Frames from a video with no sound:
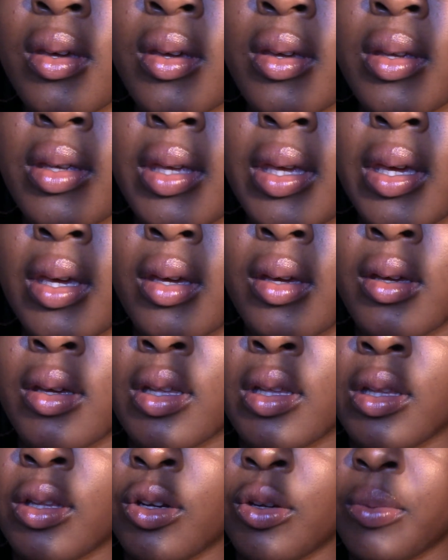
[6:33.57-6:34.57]
Yeah,
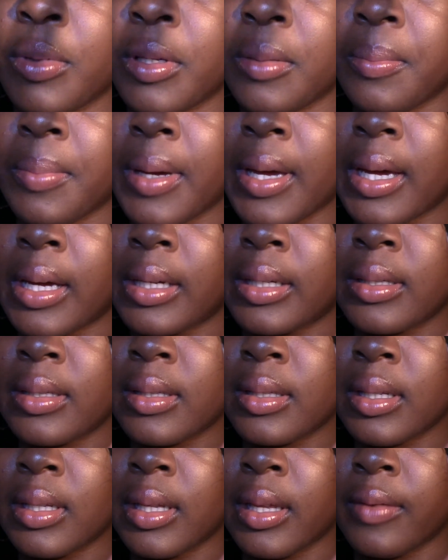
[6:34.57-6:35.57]
a little bit
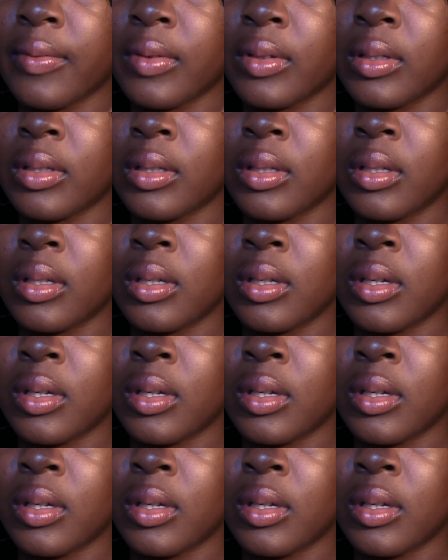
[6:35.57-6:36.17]
past 11.